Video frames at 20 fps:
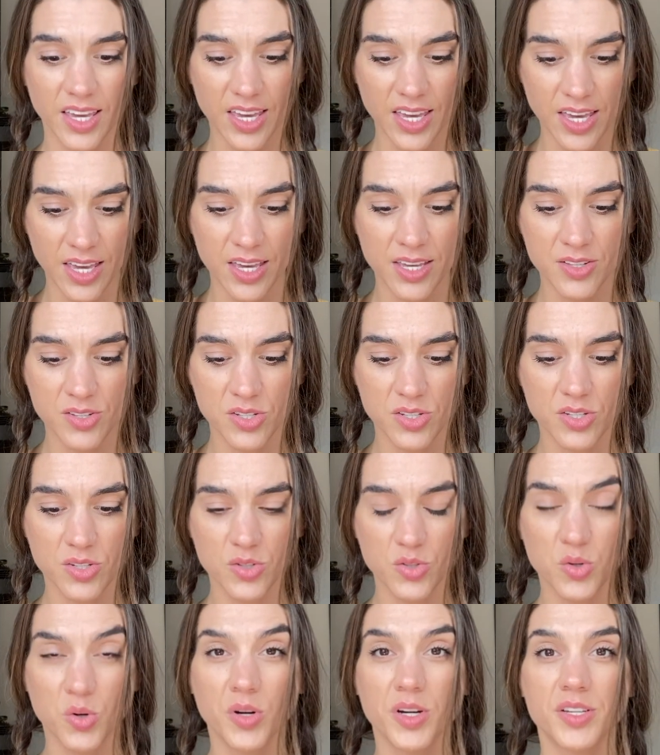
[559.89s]
Each
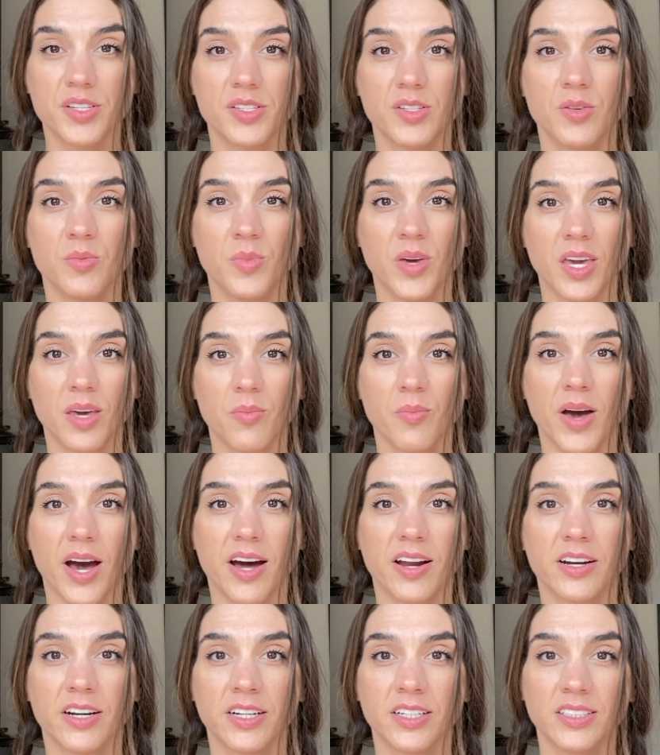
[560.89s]
choice you make
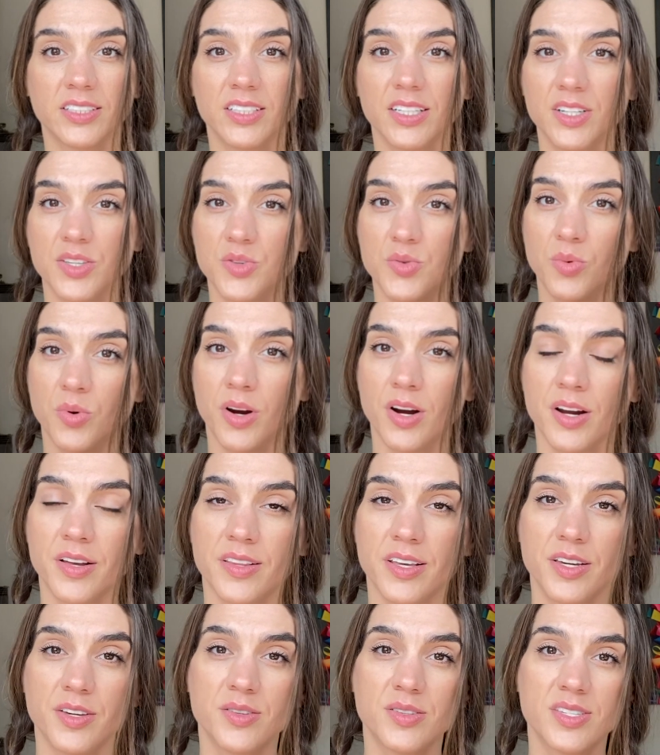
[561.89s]
matters. Each word
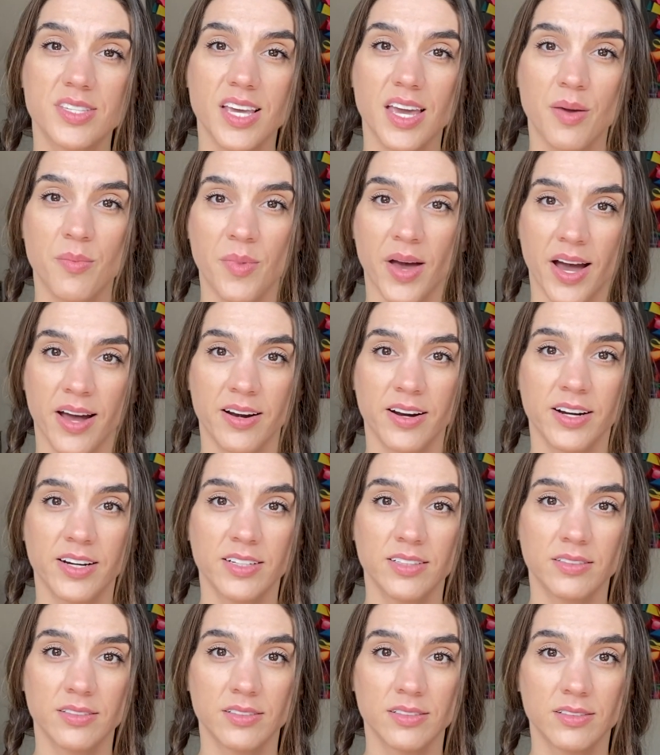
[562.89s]
that you say
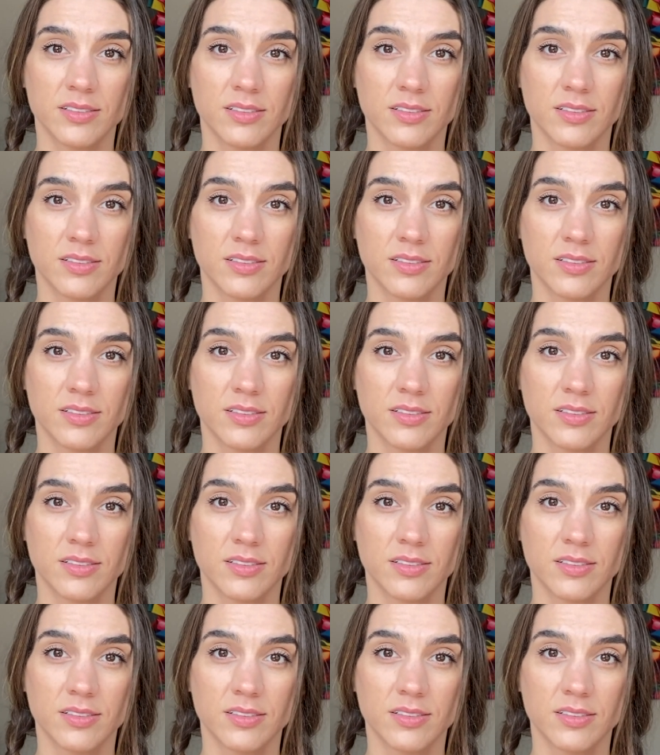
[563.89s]
matters.